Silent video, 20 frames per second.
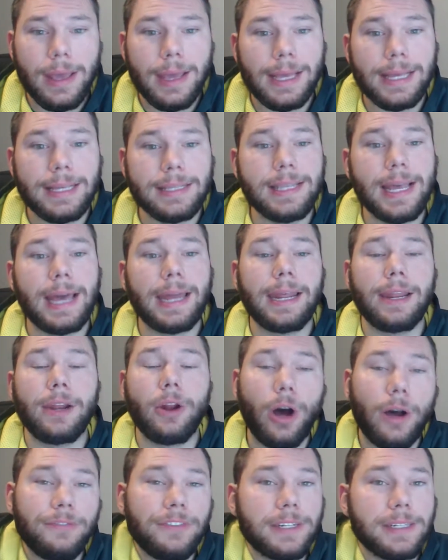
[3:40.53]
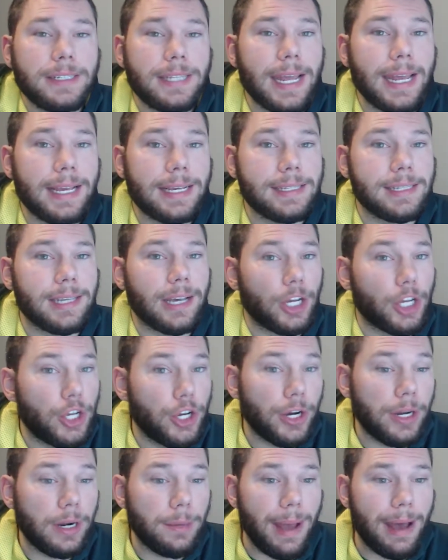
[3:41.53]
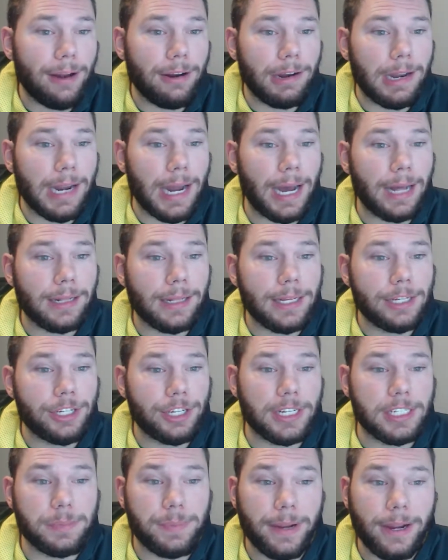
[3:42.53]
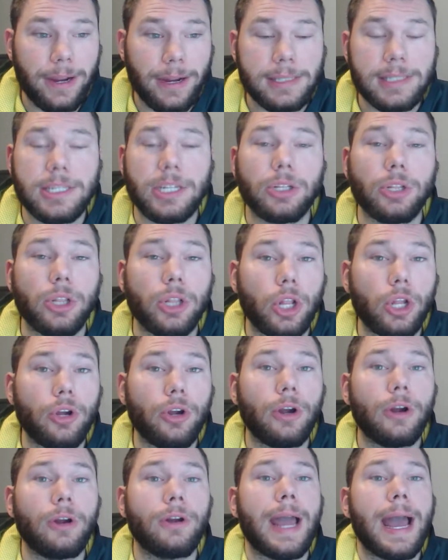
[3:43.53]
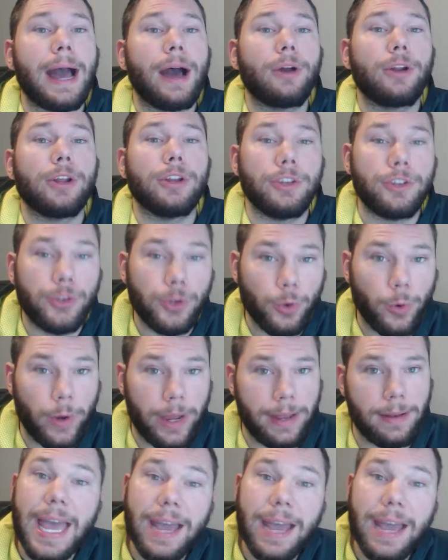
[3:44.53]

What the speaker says: is that it often takes a good amount of knowledge and experience to learn how to do it.